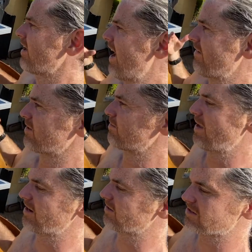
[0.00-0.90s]
having the
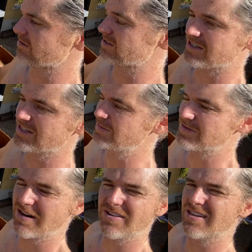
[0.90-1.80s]
panels just
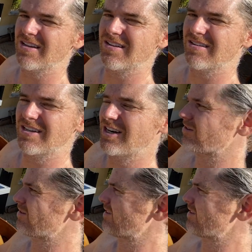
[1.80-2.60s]
keeps everything, you know,